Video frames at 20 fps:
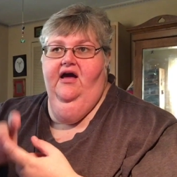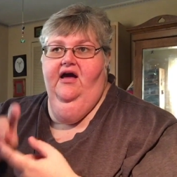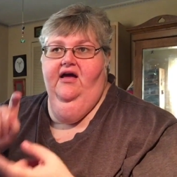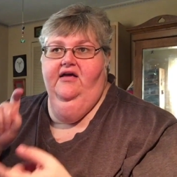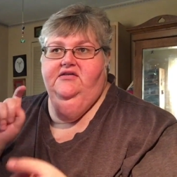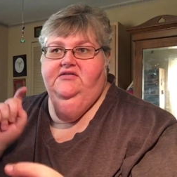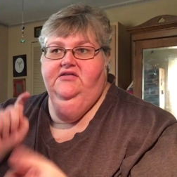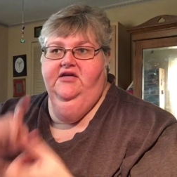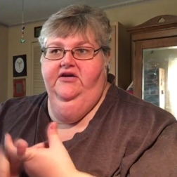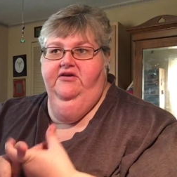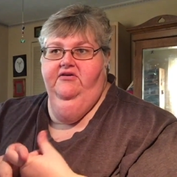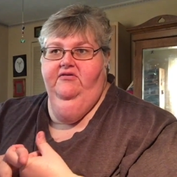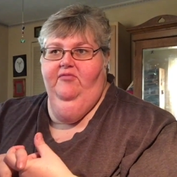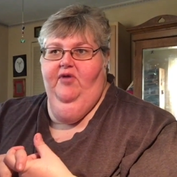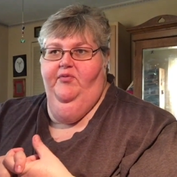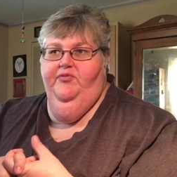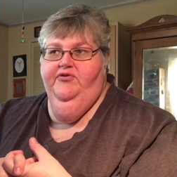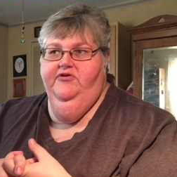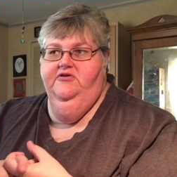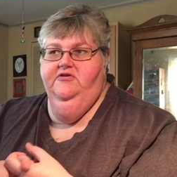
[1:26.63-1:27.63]
I stuck you in
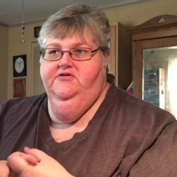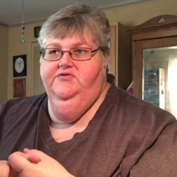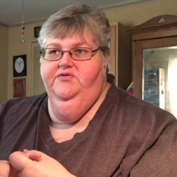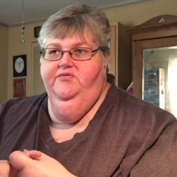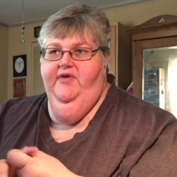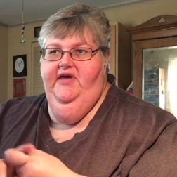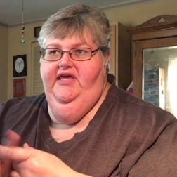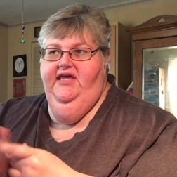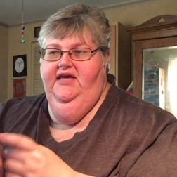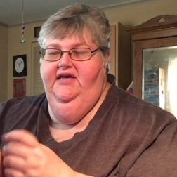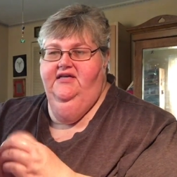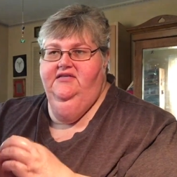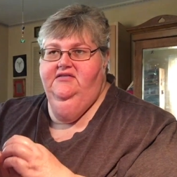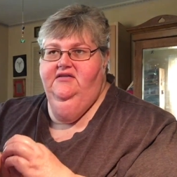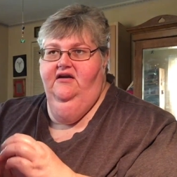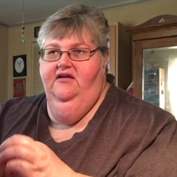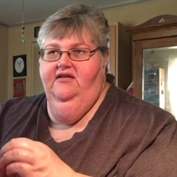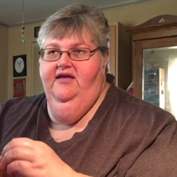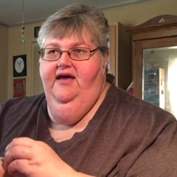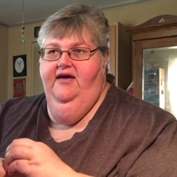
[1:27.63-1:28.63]
my purse with my keys
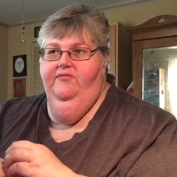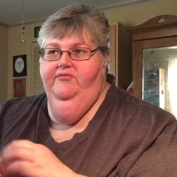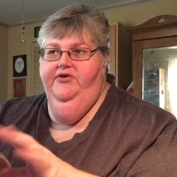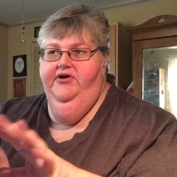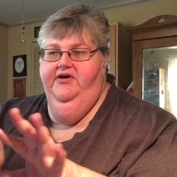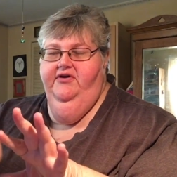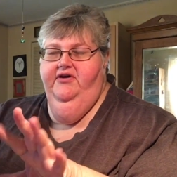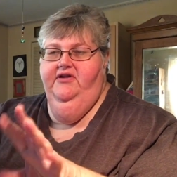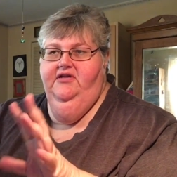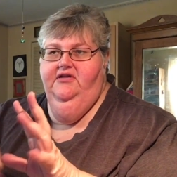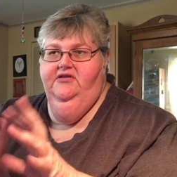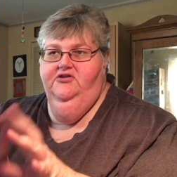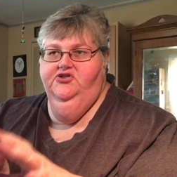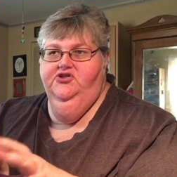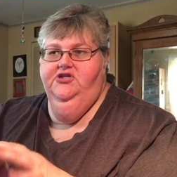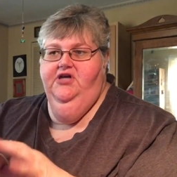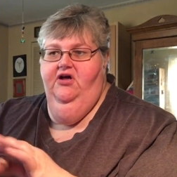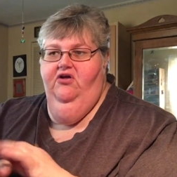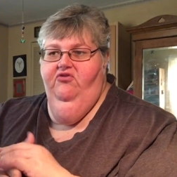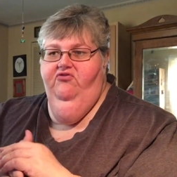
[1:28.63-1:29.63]
and all that and put you on the little
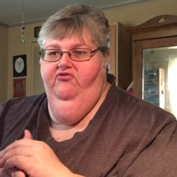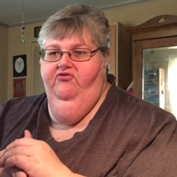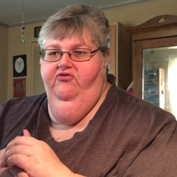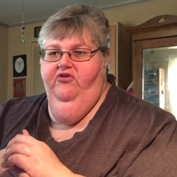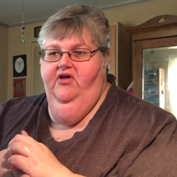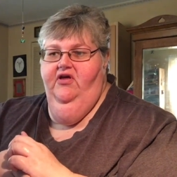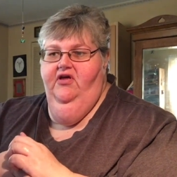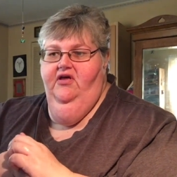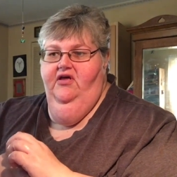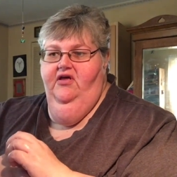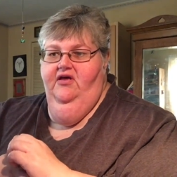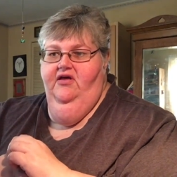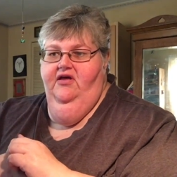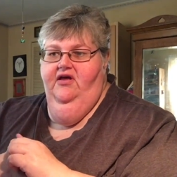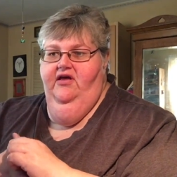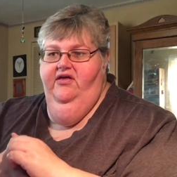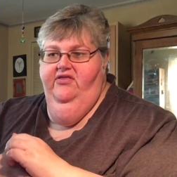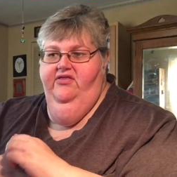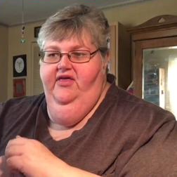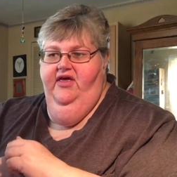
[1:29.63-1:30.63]
shelf.
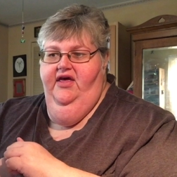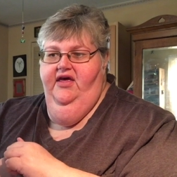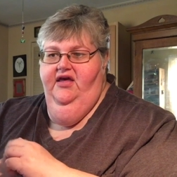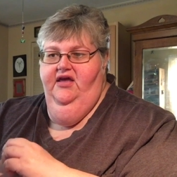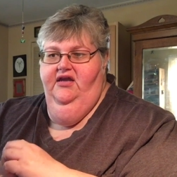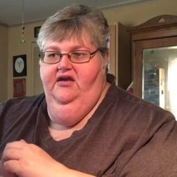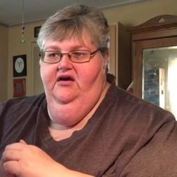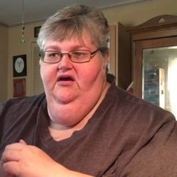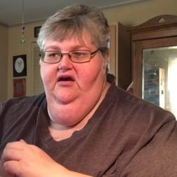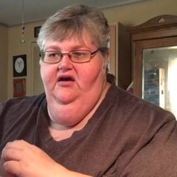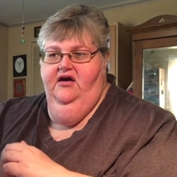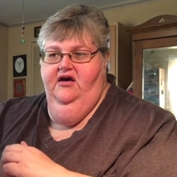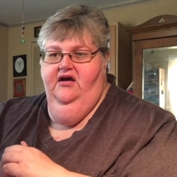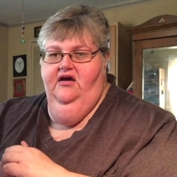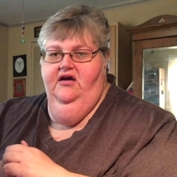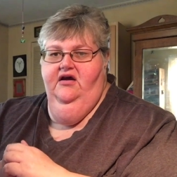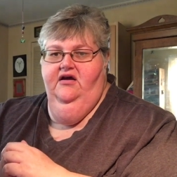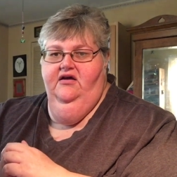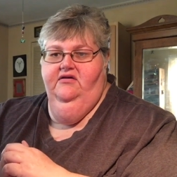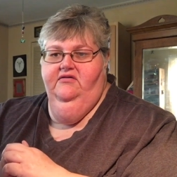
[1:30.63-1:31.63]
And then
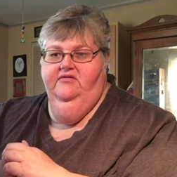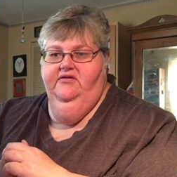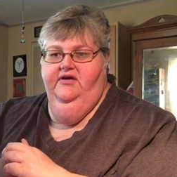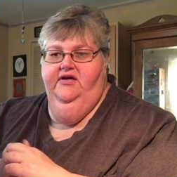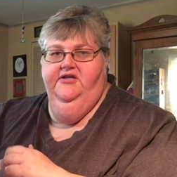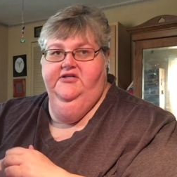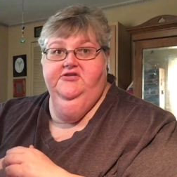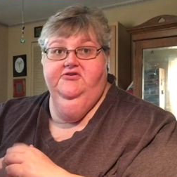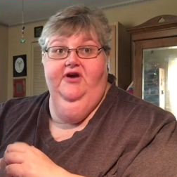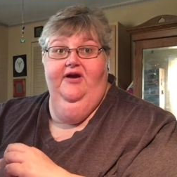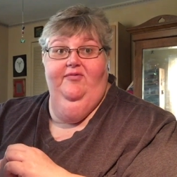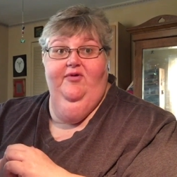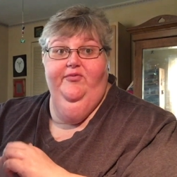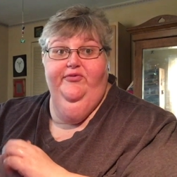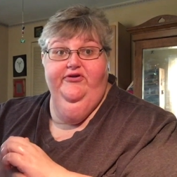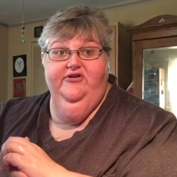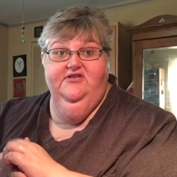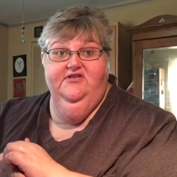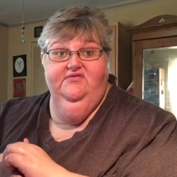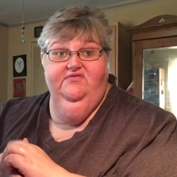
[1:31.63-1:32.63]
uh, just grabbed my
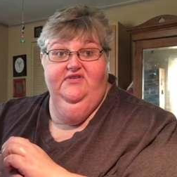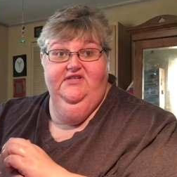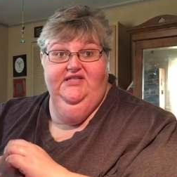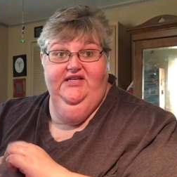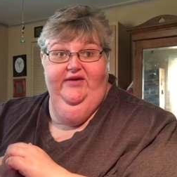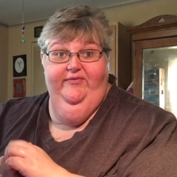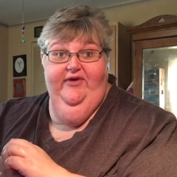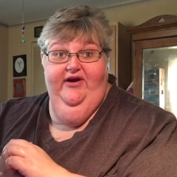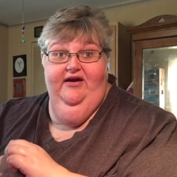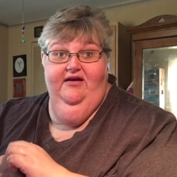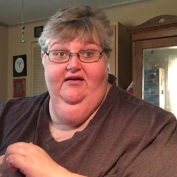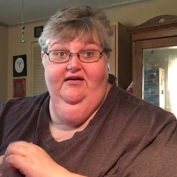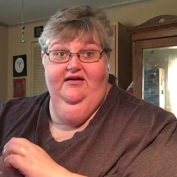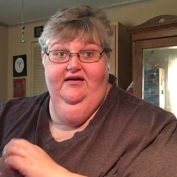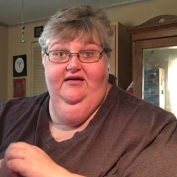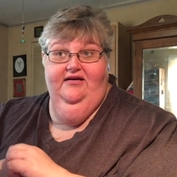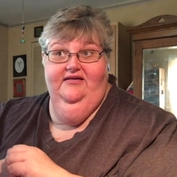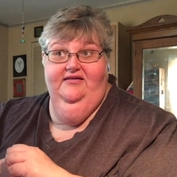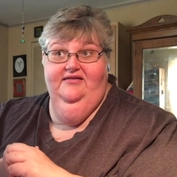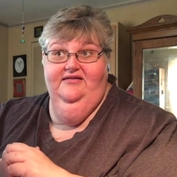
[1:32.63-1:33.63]
purse and went to get my hair
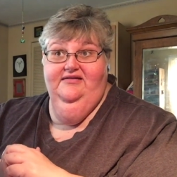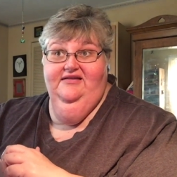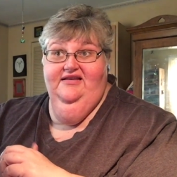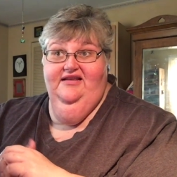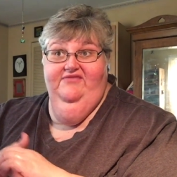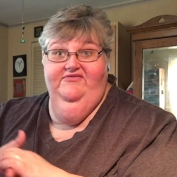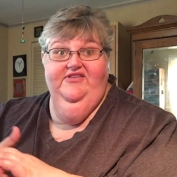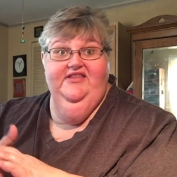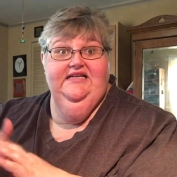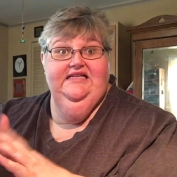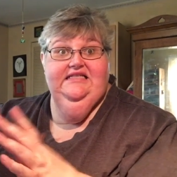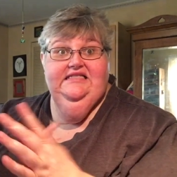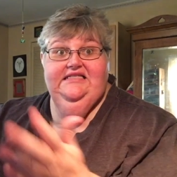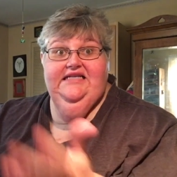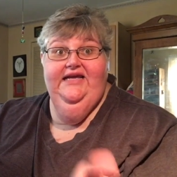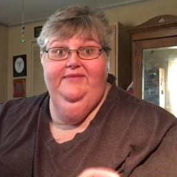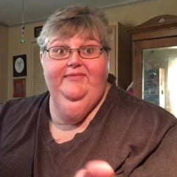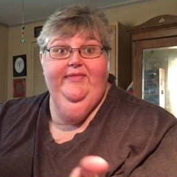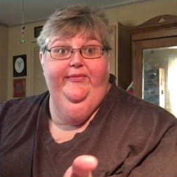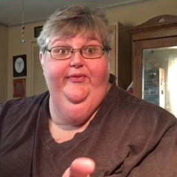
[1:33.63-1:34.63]
cut and everything just
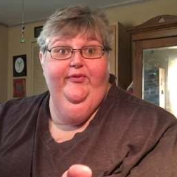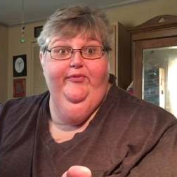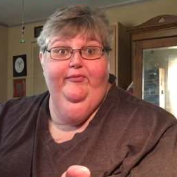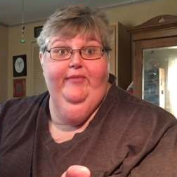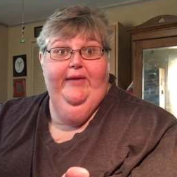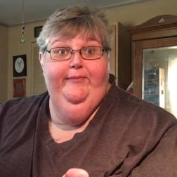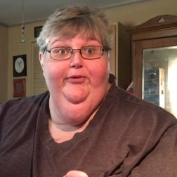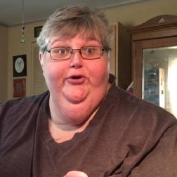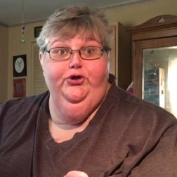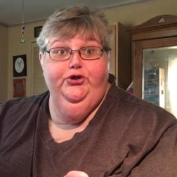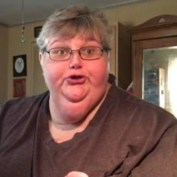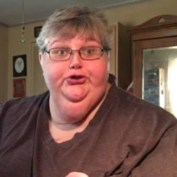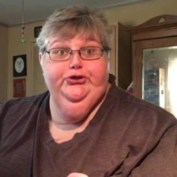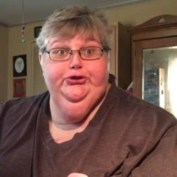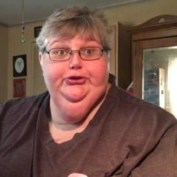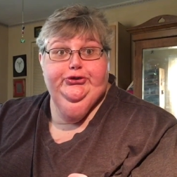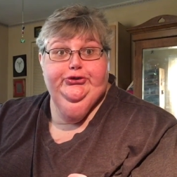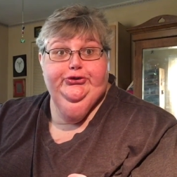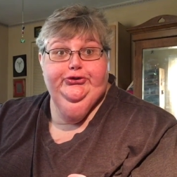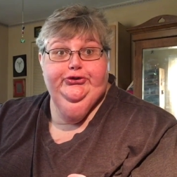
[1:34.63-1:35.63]
stayed in my purse.
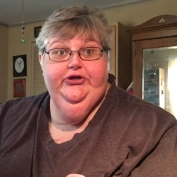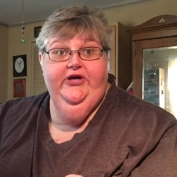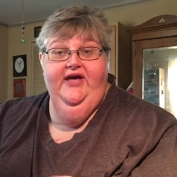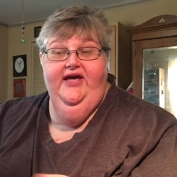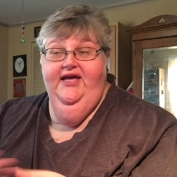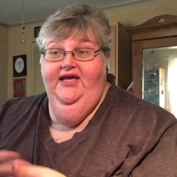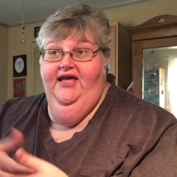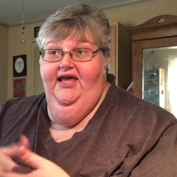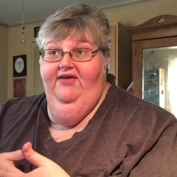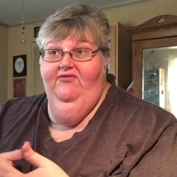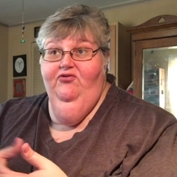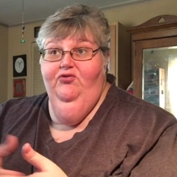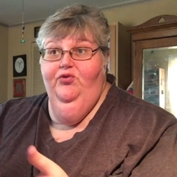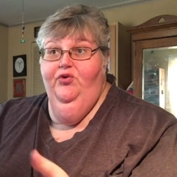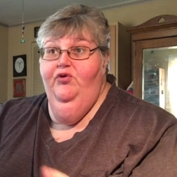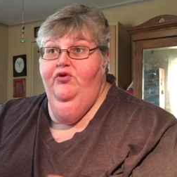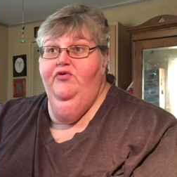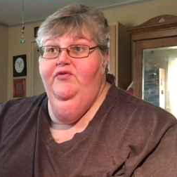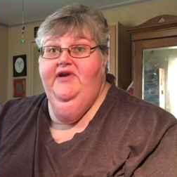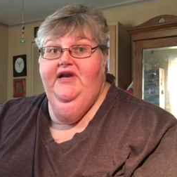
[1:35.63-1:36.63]
Even
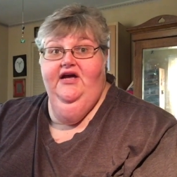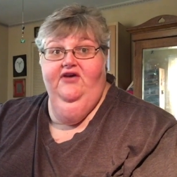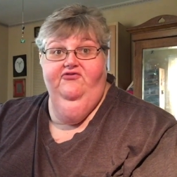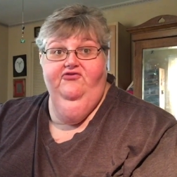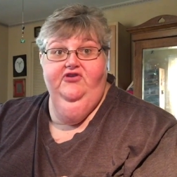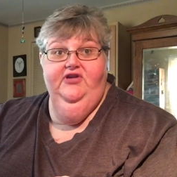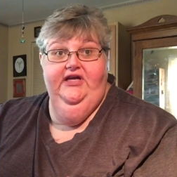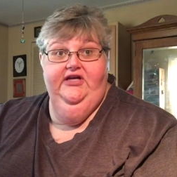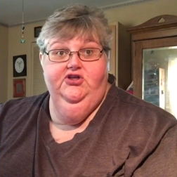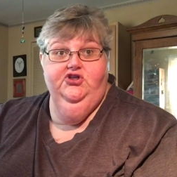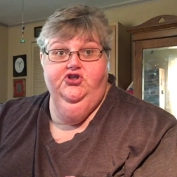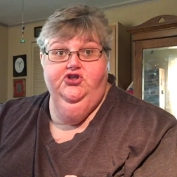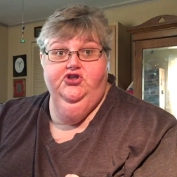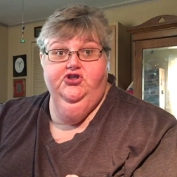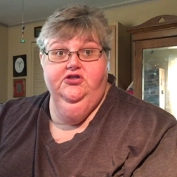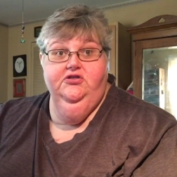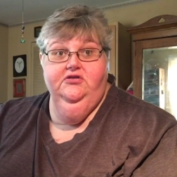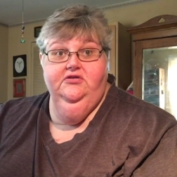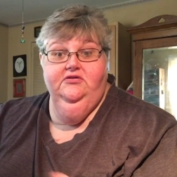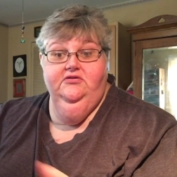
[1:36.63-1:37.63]
when we went out for lunch.